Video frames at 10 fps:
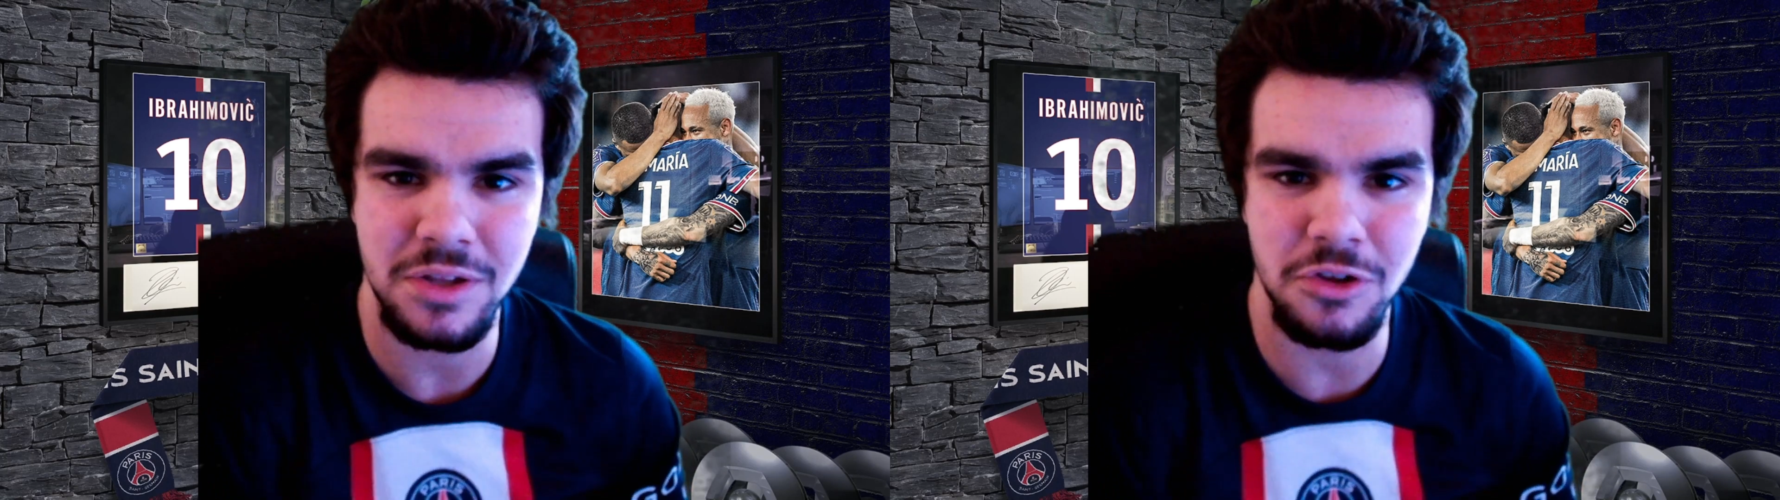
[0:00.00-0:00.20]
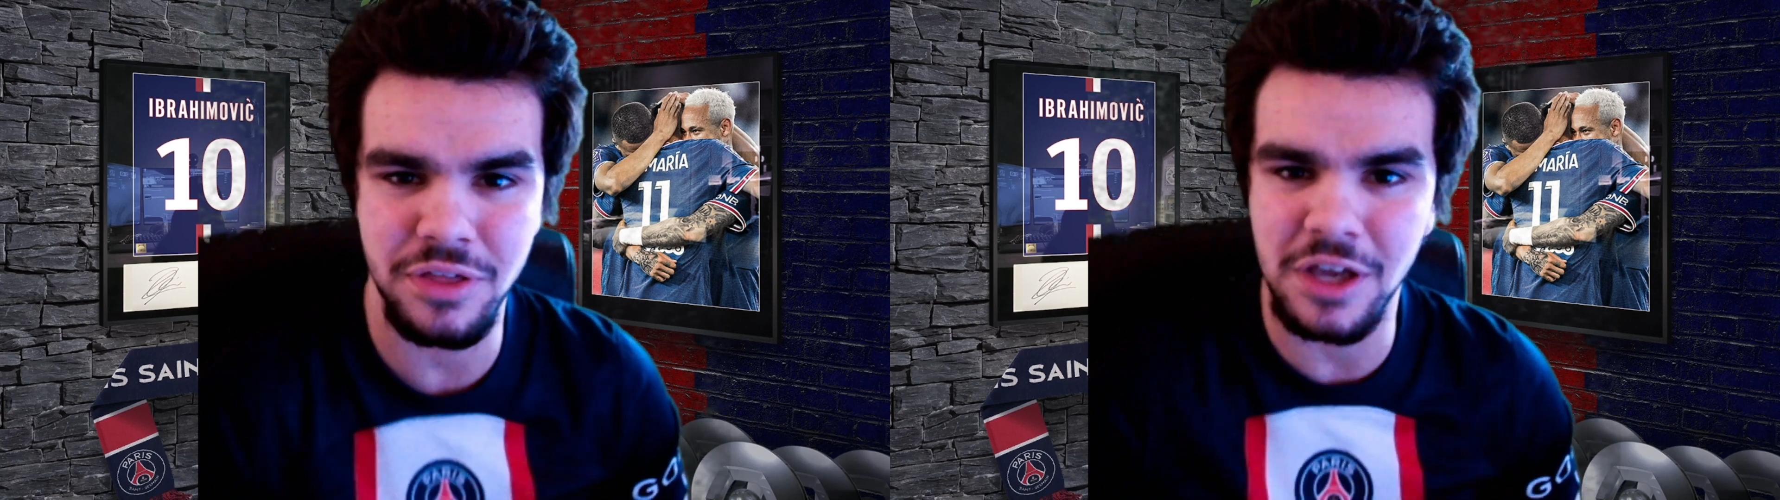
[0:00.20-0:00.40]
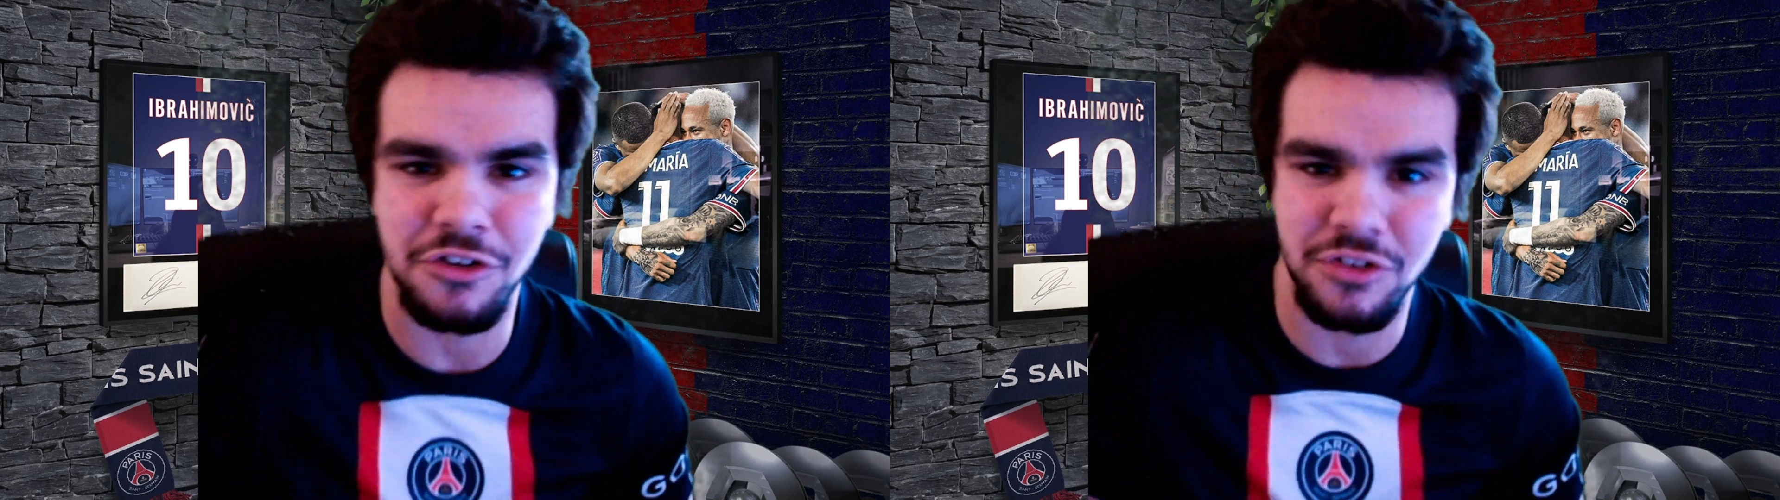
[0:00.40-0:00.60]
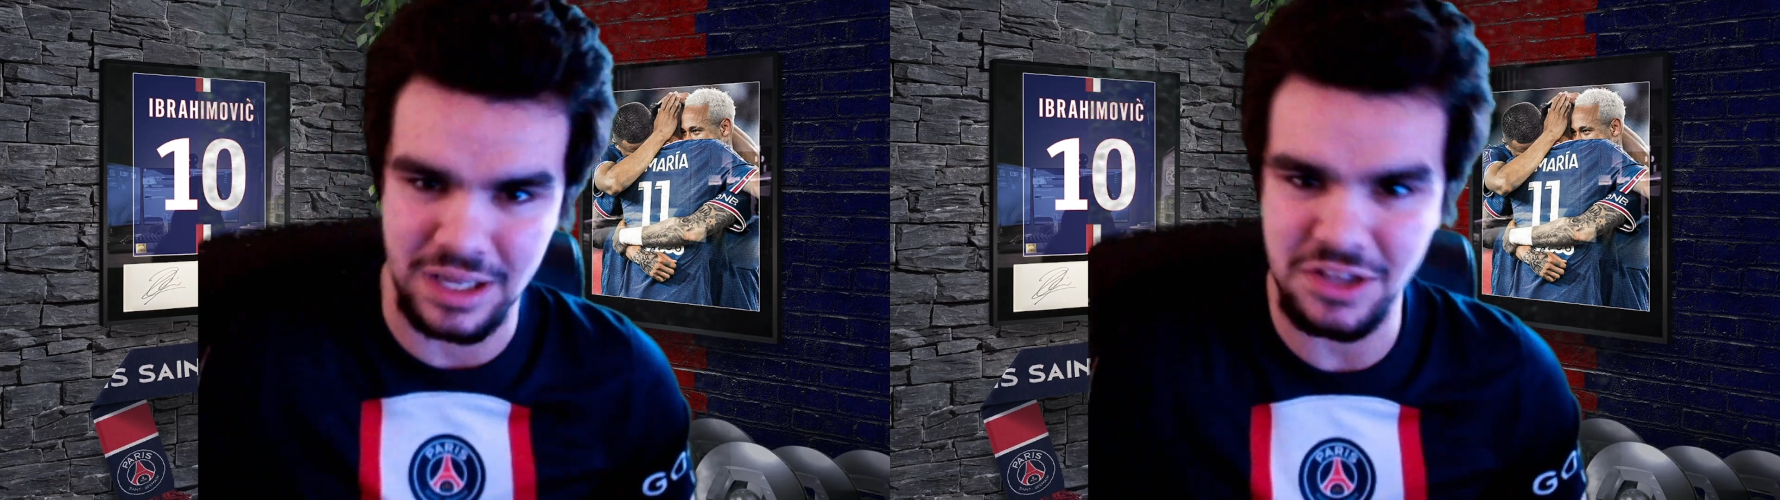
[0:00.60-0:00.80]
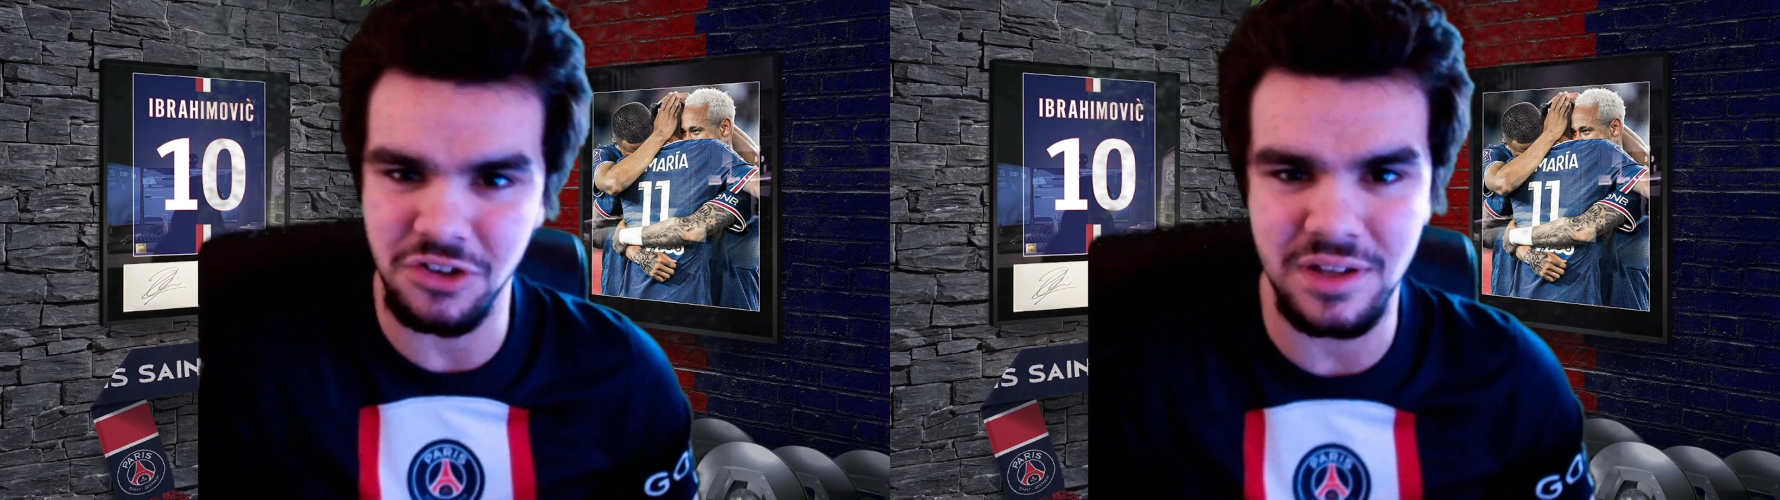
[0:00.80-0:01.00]
Do you think
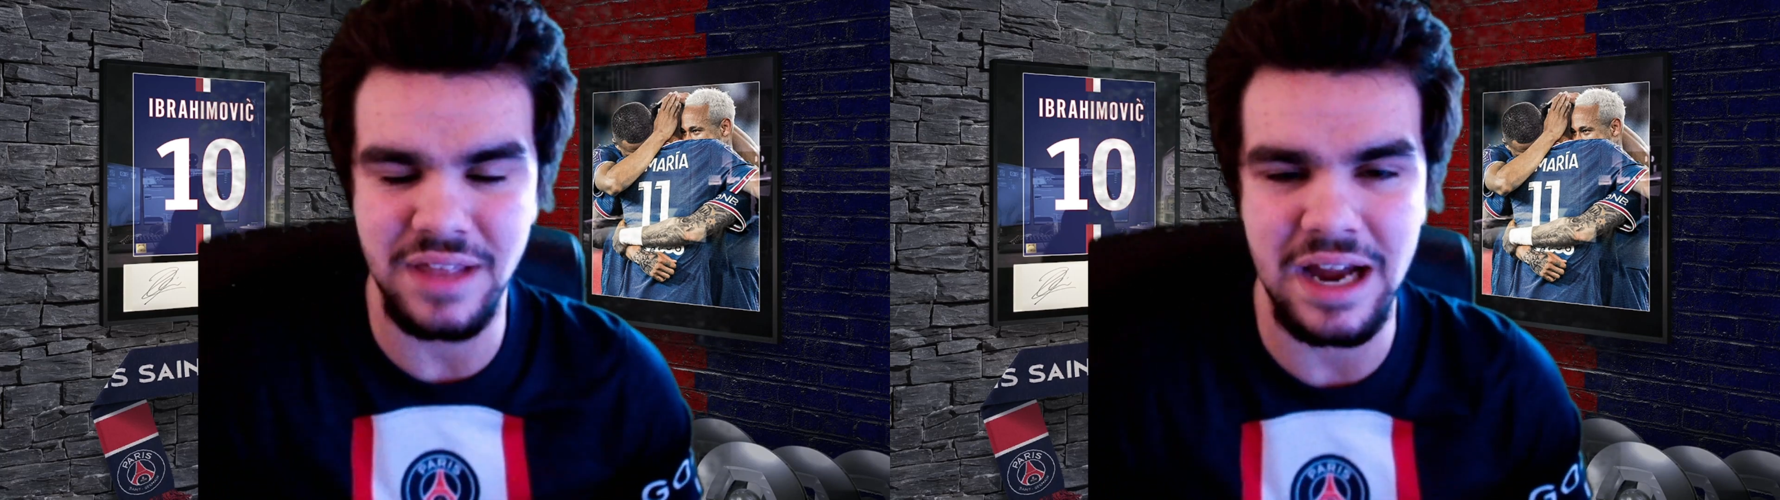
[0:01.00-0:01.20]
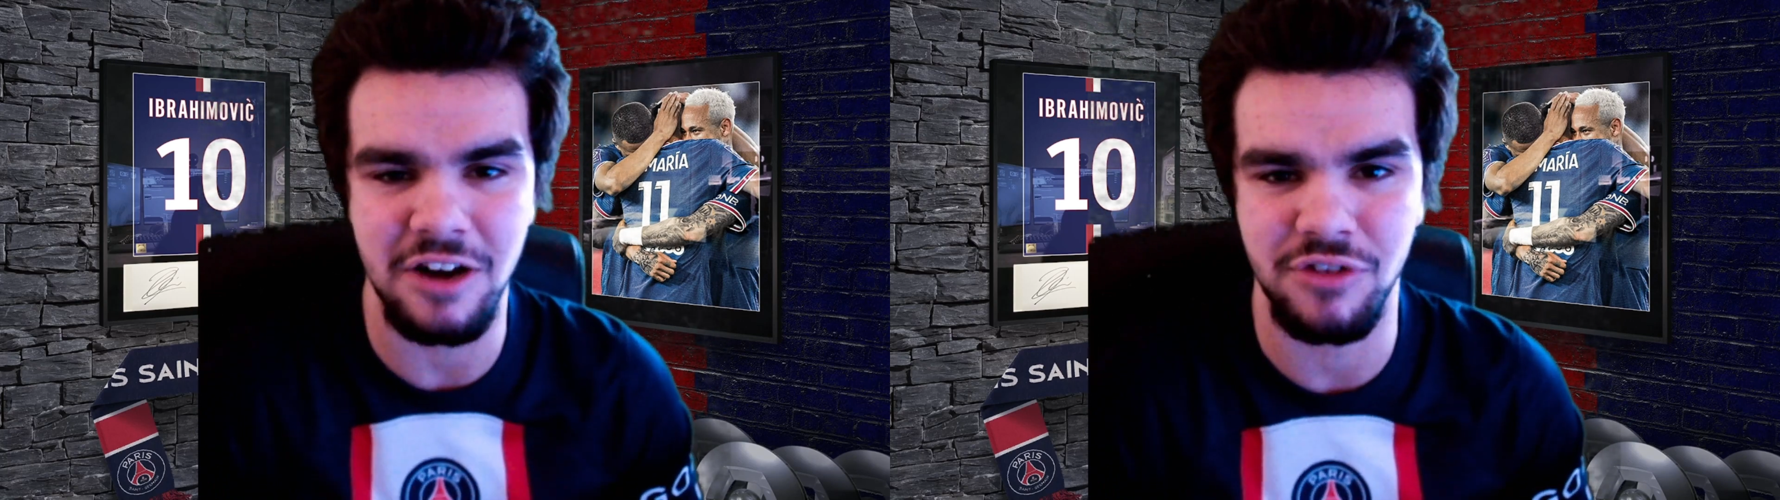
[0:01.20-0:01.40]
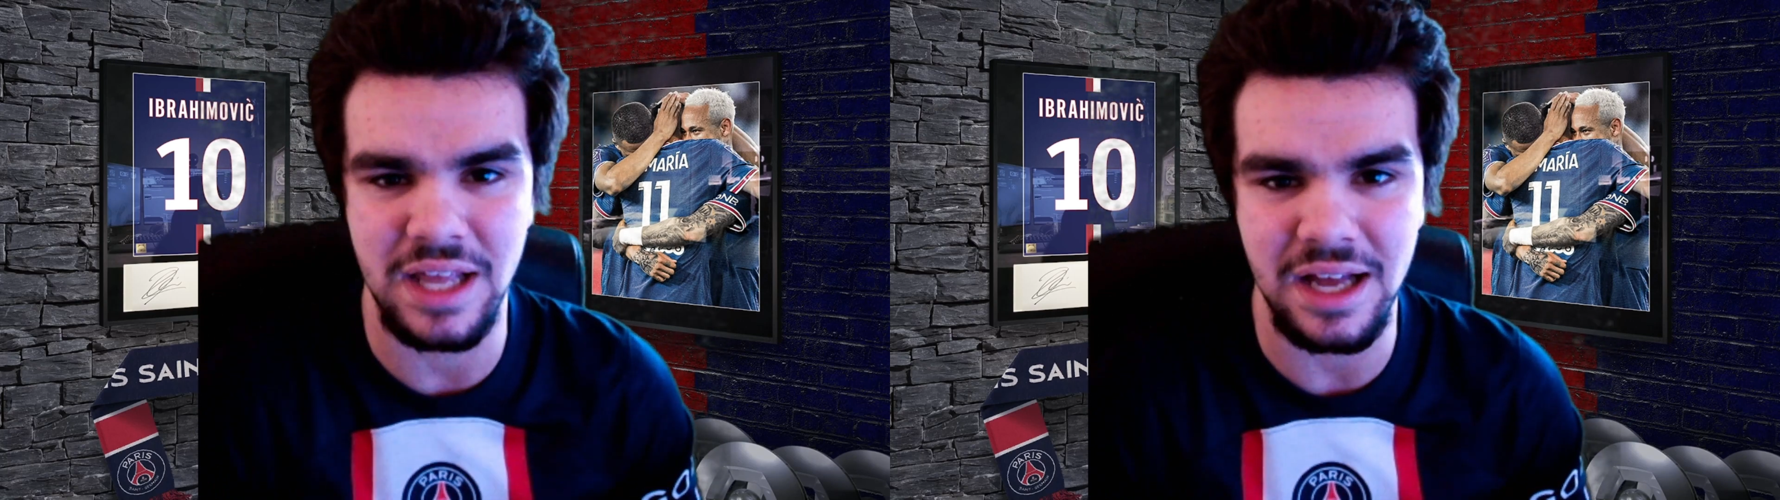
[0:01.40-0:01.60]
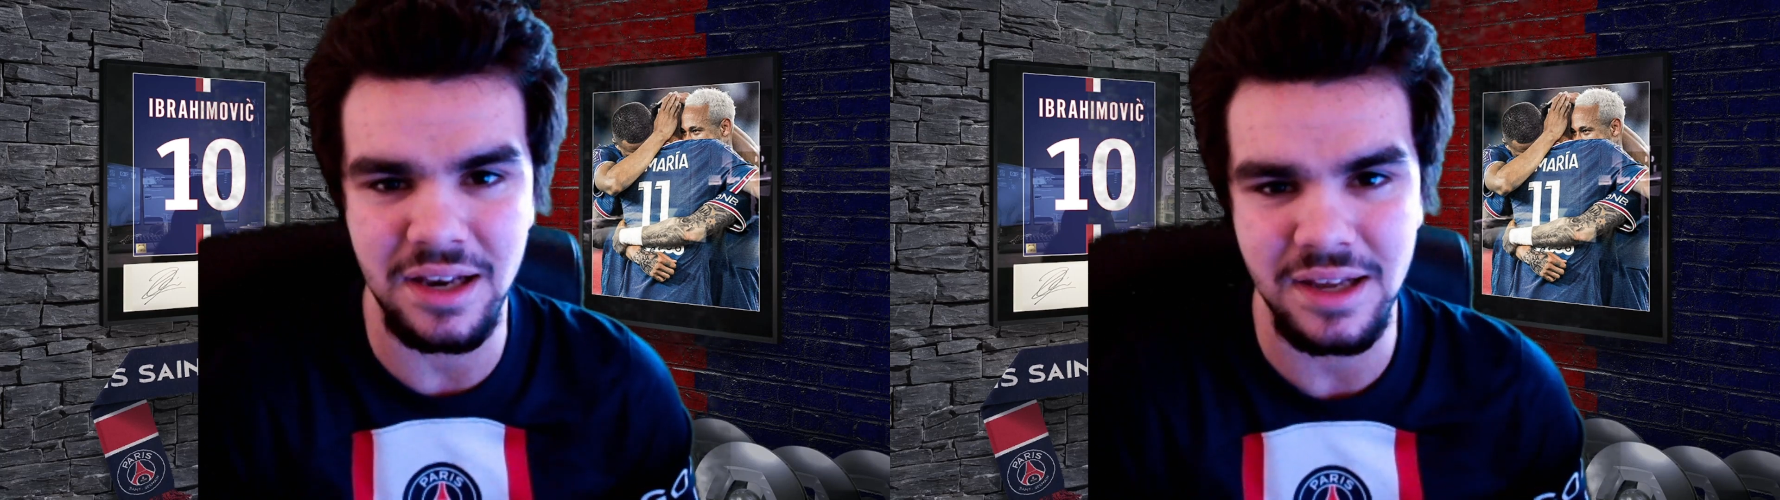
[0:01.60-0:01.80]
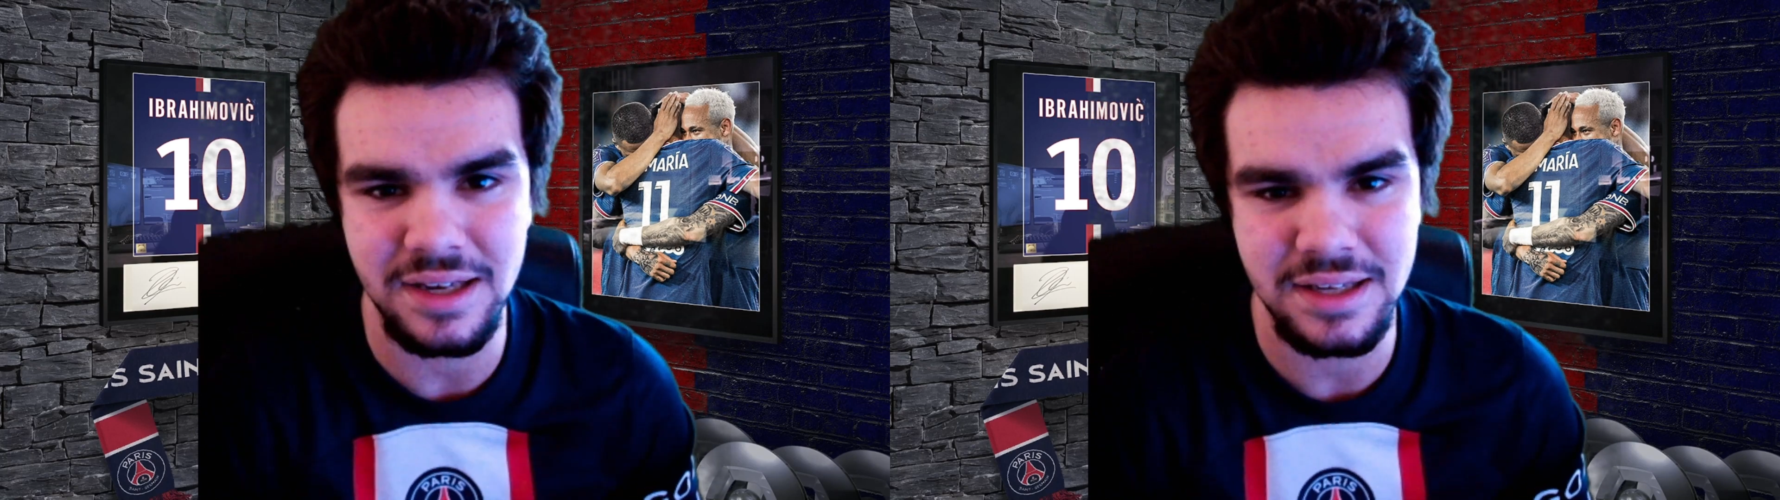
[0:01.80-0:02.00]
Ronaldo did that at Real?